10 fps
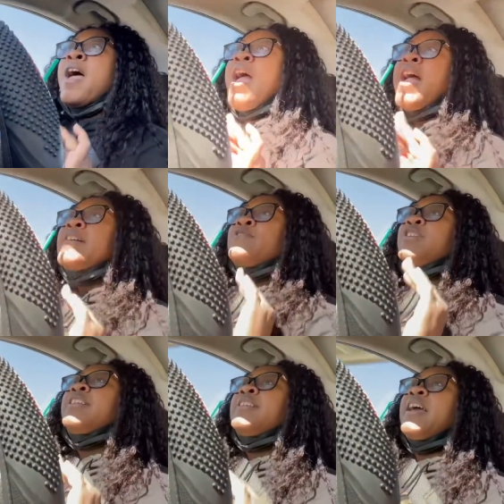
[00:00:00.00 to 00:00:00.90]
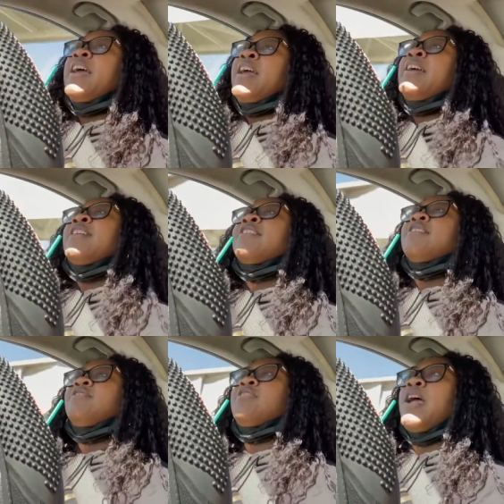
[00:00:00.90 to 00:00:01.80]
every day
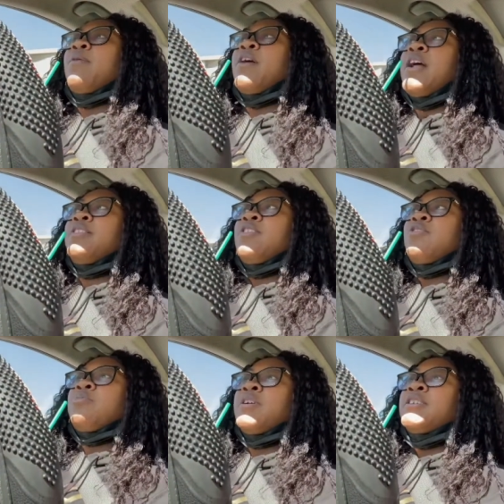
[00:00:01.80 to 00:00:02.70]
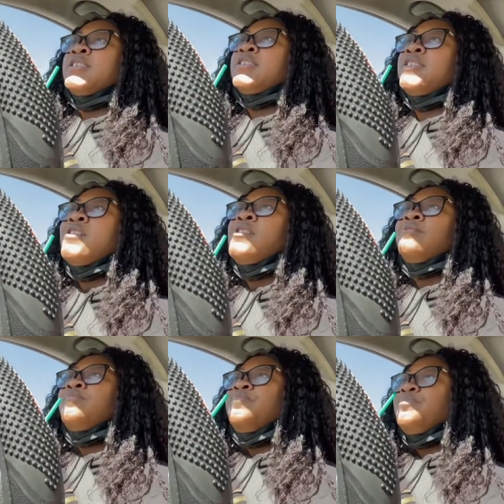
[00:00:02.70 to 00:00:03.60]
they were at this place
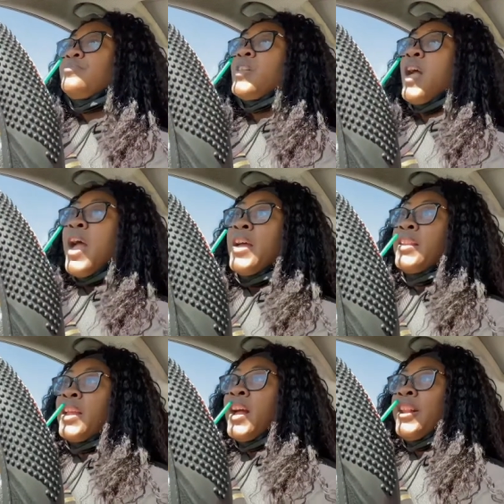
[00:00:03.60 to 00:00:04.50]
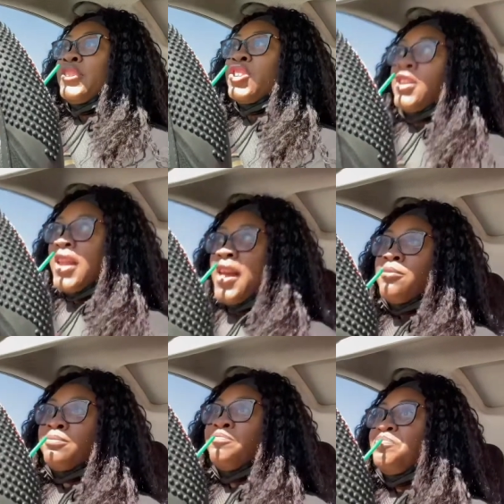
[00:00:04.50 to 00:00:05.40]
and they got it shut down.